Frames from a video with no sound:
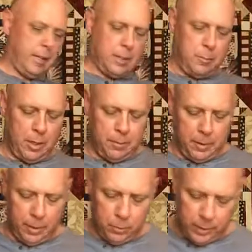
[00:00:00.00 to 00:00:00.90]
I
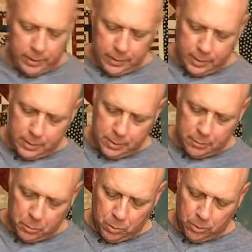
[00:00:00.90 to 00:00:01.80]
experimented with. This
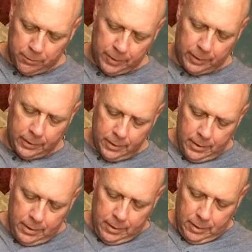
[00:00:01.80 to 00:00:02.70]
is more of a
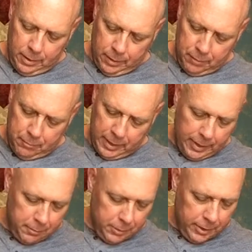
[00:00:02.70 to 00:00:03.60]

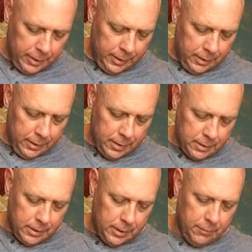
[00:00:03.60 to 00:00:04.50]
medium green, and this
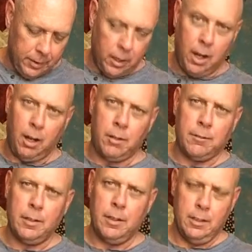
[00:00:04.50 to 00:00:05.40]
is kind of an olive